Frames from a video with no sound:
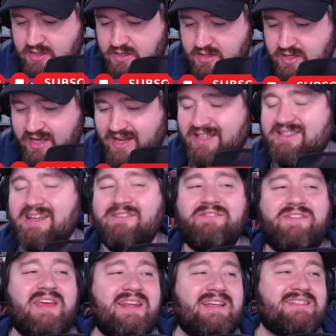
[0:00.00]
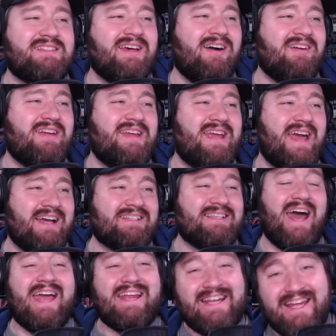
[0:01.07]
And it's a Venusaur E X.
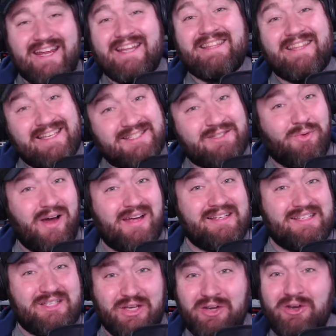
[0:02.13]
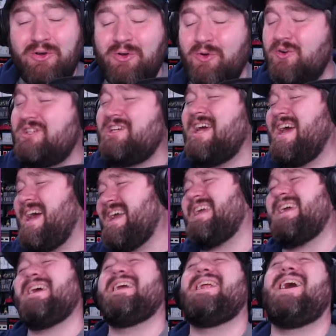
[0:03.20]
I needed this one too. Check
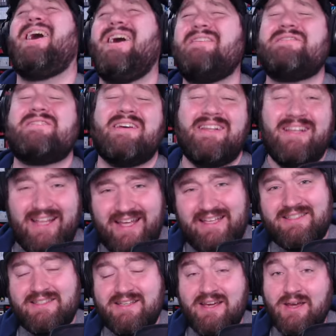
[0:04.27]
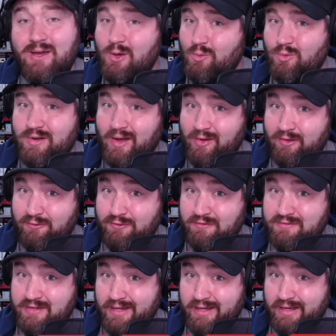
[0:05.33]
it off the list. We're down to
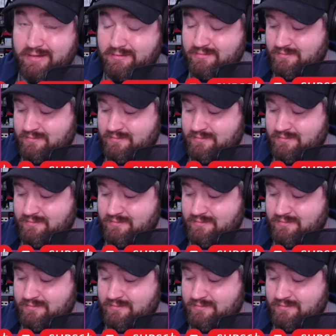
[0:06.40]
fifteen.